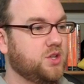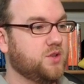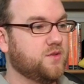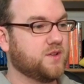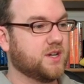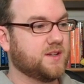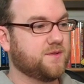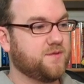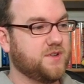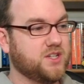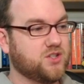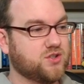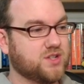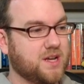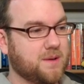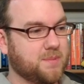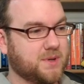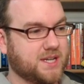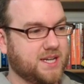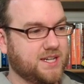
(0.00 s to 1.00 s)
You've got
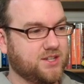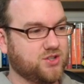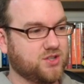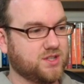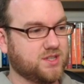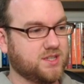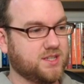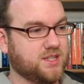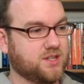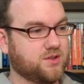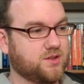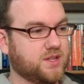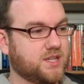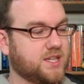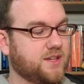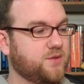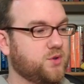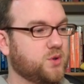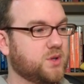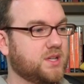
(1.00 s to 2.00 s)
featured applications in here
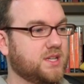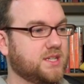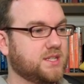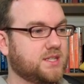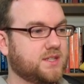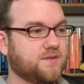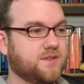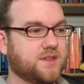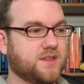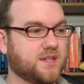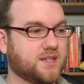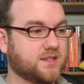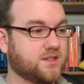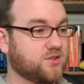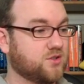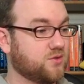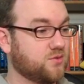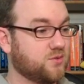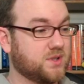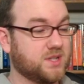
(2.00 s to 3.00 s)
that give you a list of the
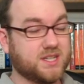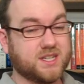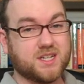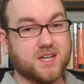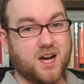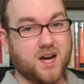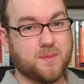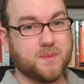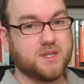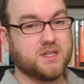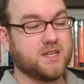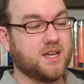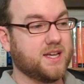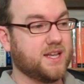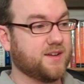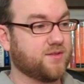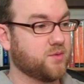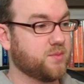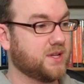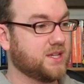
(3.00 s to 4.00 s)
things that are really common
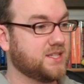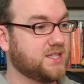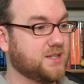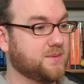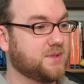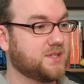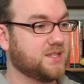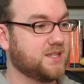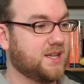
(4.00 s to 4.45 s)
and everybody seems